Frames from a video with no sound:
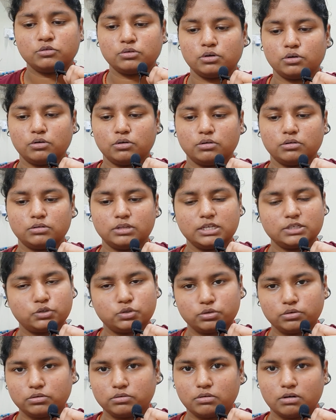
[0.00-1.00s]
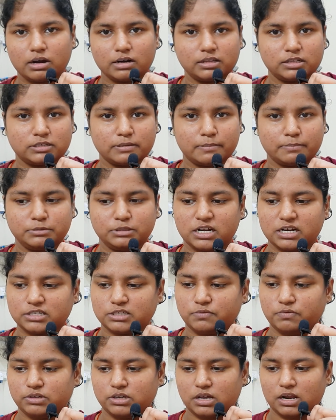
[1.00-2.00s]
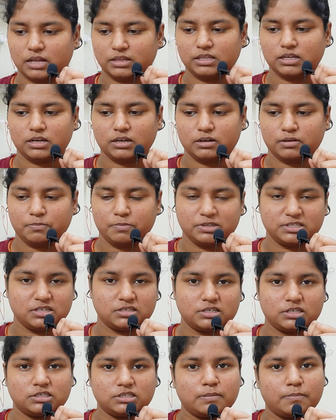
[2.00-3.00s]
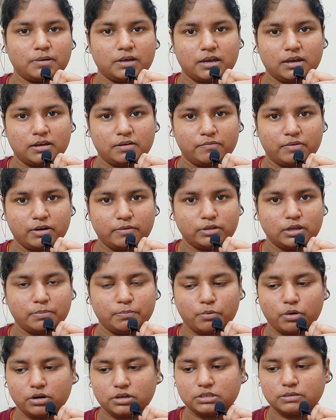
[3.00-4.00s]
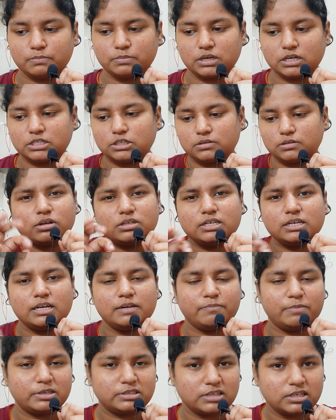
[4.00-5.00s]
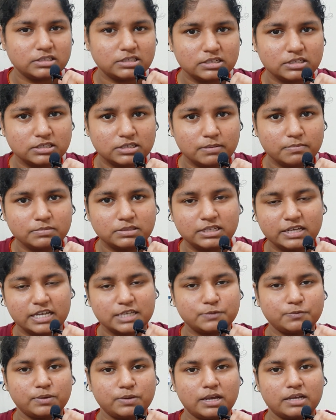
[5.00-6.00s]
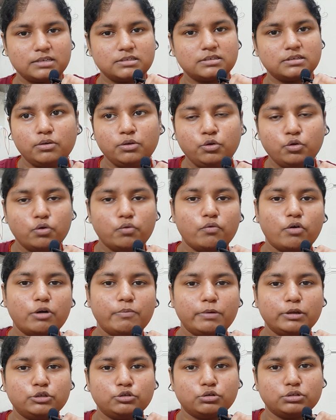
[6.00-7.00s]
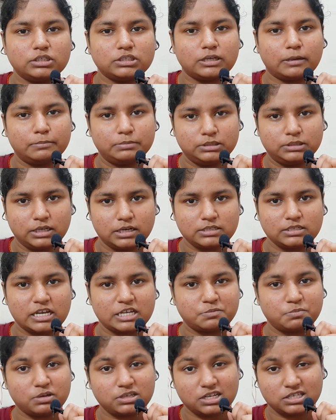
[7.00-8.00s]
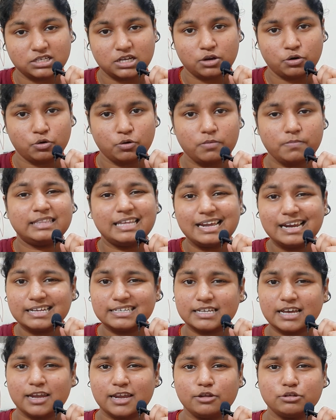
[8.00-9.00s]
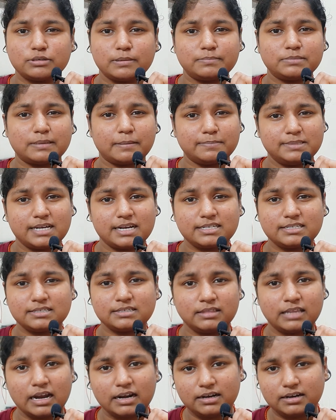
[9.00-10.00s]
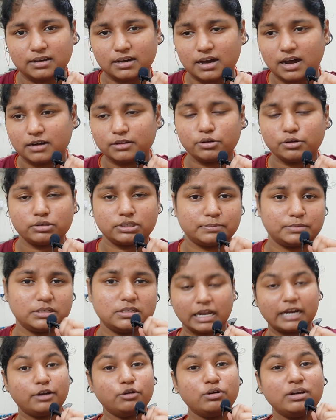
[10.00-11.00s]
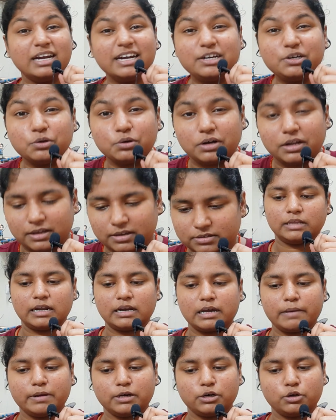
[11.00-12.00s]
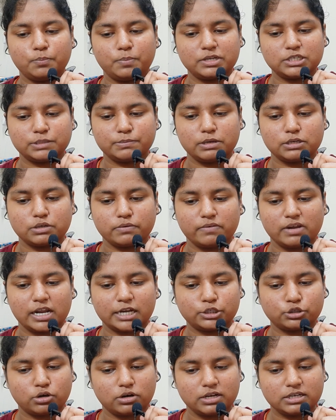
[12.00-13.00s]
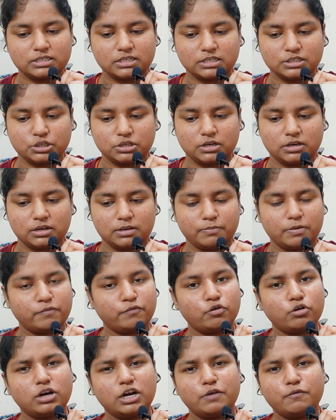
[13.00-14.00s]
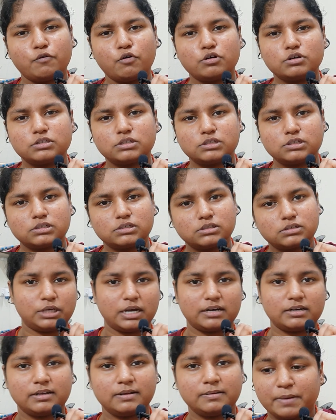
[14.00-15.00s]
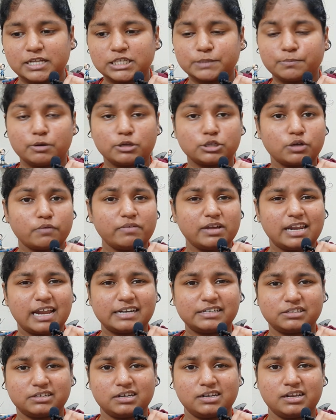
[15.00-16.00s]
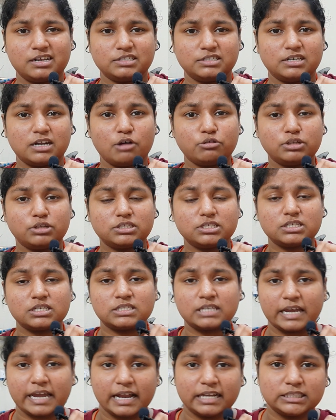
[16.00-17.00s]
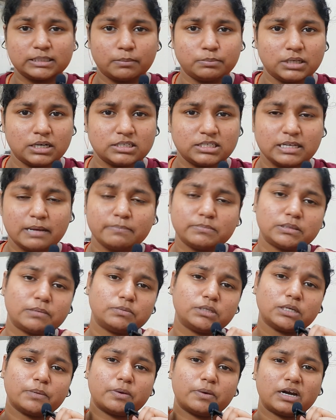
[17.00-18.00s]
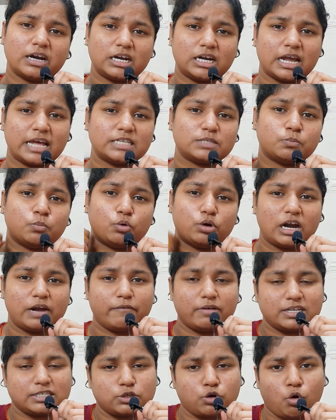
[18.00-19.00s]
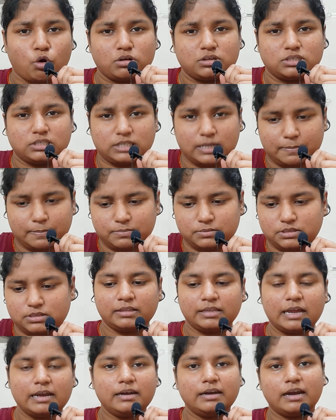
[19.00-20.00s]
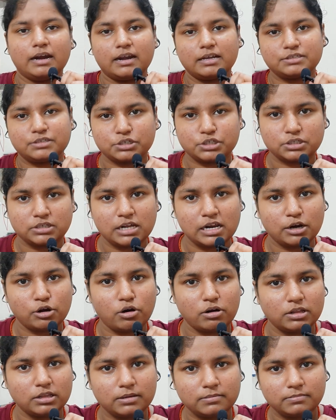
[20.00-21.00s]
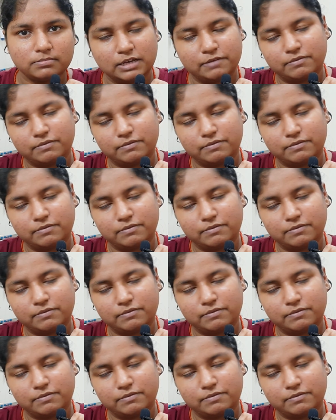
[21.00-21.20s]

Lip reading: So these two are the subjects which are, I think, business system ke one of the important subjects. So see, in business system, CSBS, you won't be choosing subjects as much as I know. They'll assign you some subjects that are the subjects that you need to take. Then coming to principles of electronics engineering, before it was checked, principles of electrical engineering. Now this is the second subject, same subject, but it has more advanced concepts. Then data structure and algorithm.